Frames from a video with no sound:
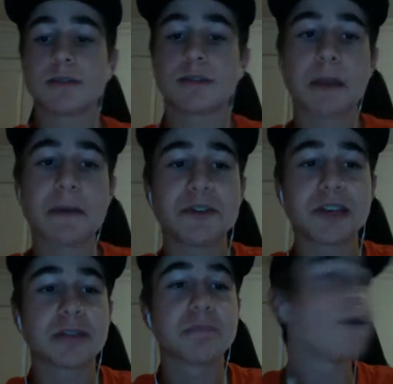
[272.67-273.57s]
we should get
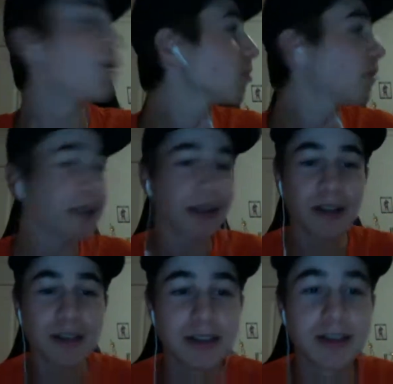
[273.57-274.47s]
the ball rolling, huh?
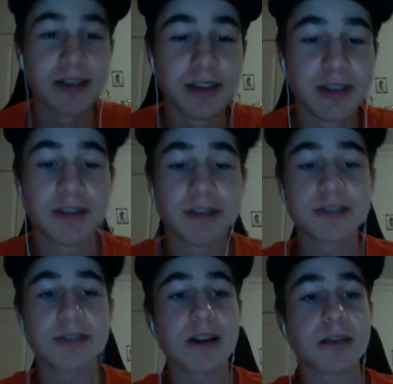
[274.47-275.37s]
Let's
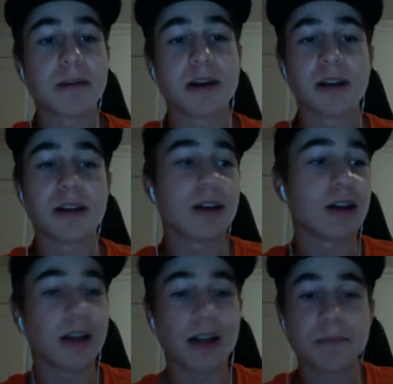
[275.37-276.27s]
talk
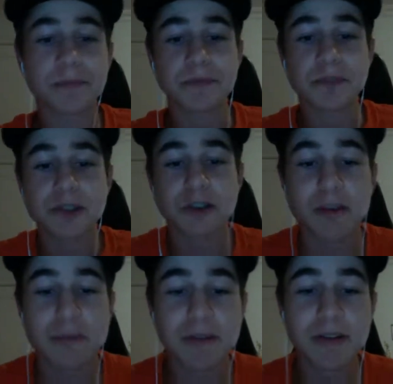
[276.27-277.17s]
about Troy.
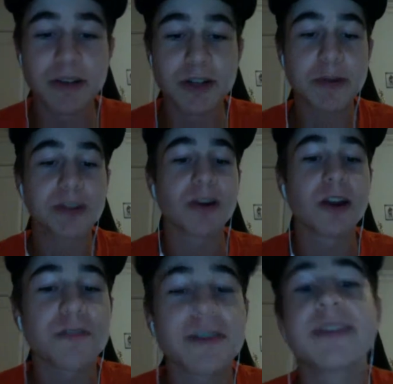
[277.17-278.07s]
Let's talk about the
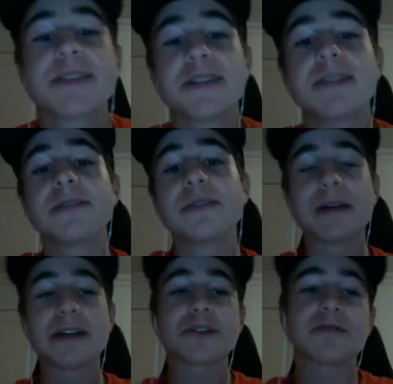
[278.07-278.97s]
RFAs, huh?
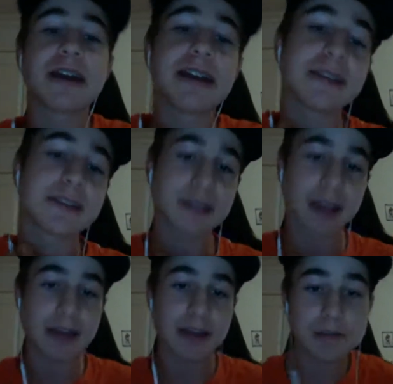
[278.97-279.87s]
Patrick Laine isn't
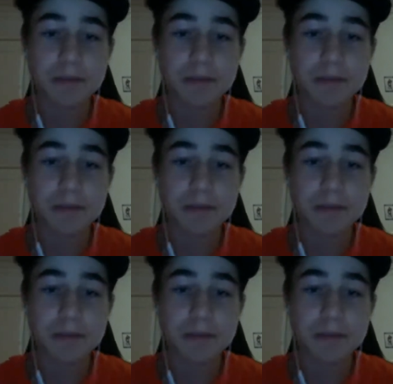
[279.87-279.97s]
signed yet.